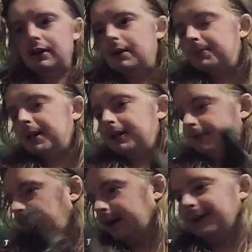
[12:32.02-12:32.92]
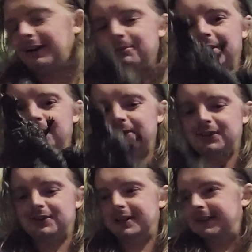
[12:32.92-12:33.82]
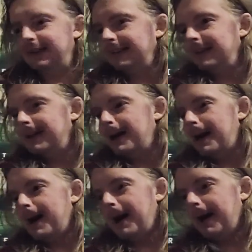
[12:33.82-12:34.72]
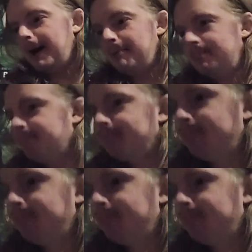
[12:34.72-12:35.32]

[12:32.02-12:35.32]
I'm done. I'm done with this figure. Put